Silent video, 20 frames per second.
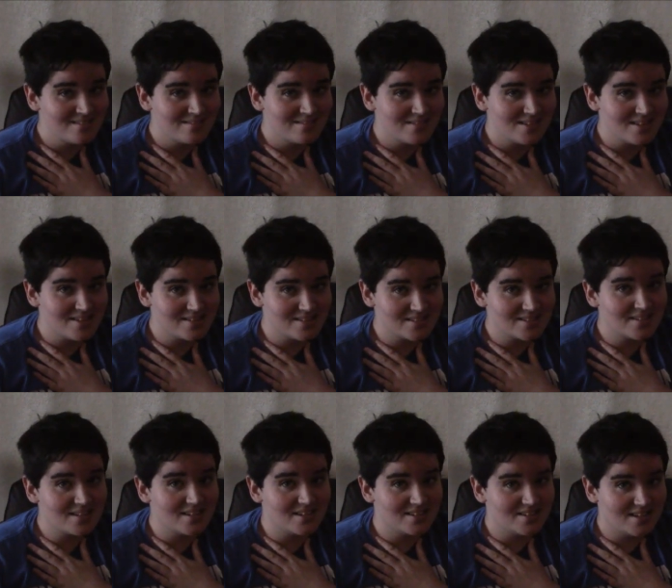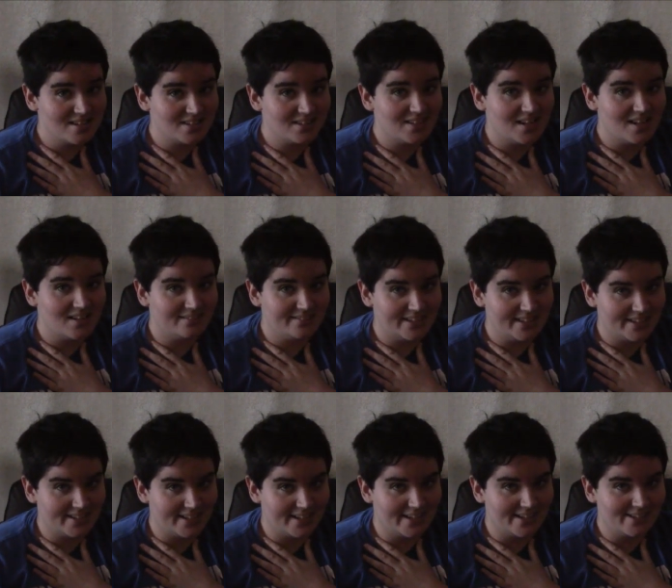This is going to take a lot of
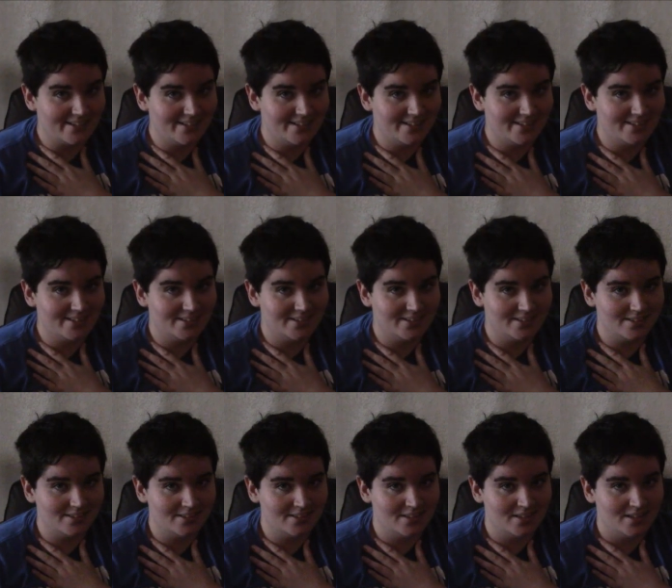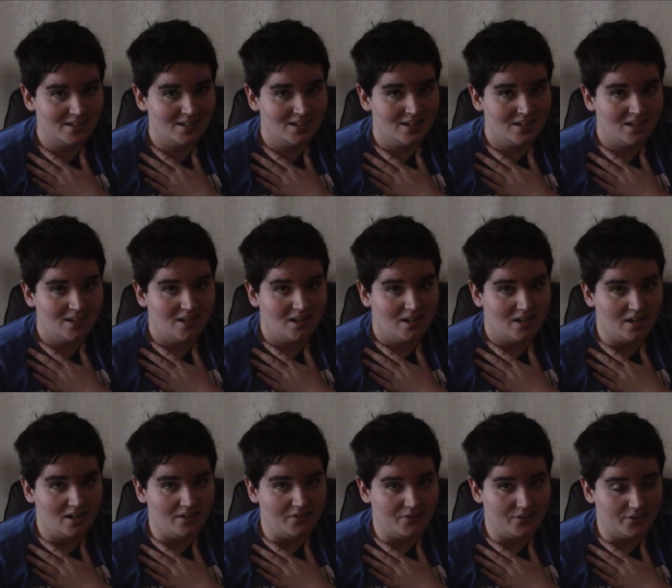editing.
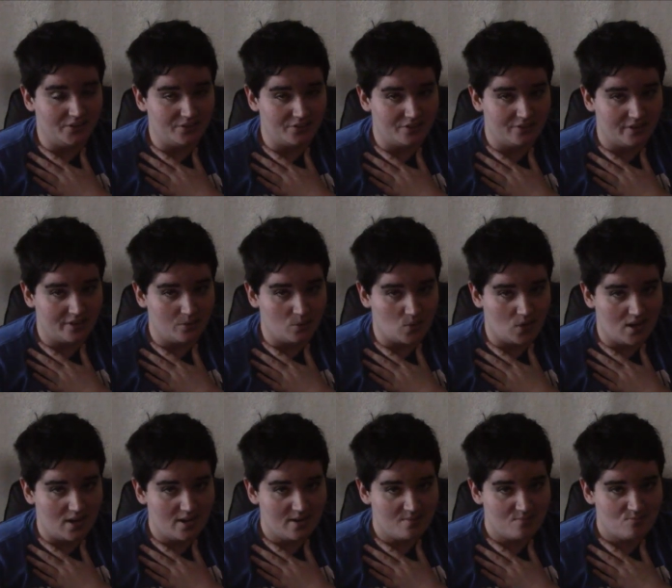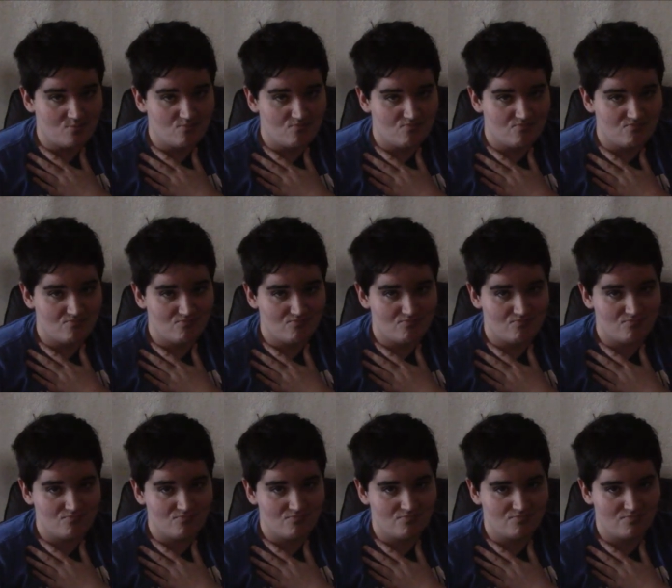And you'll understand why.
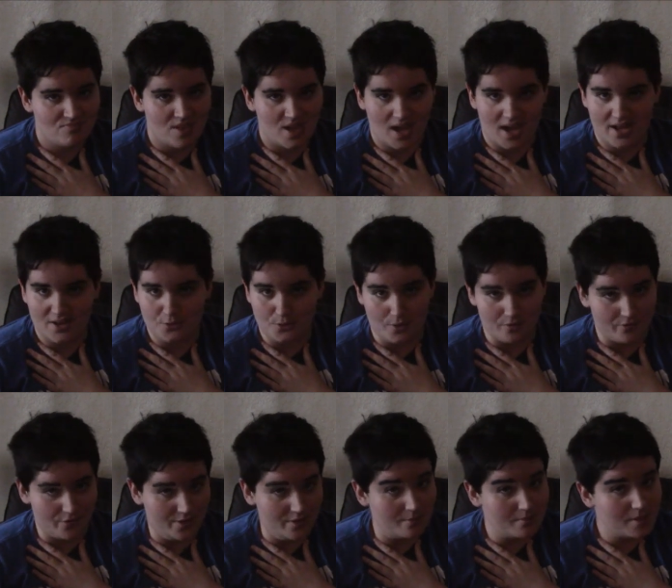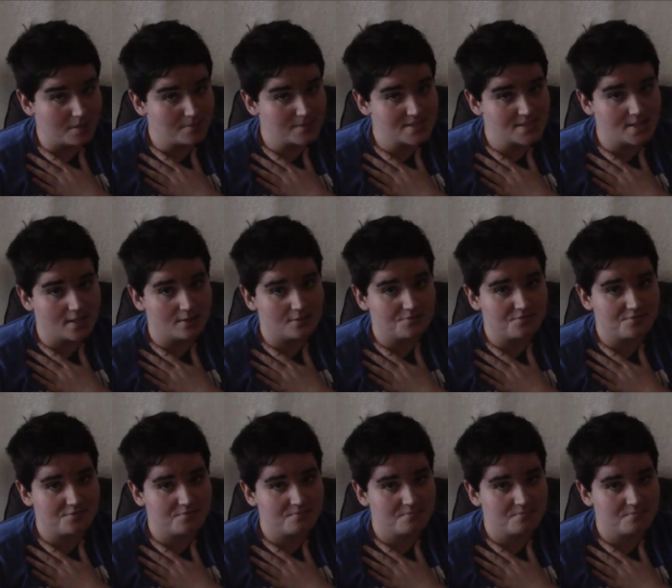I do everything by myself.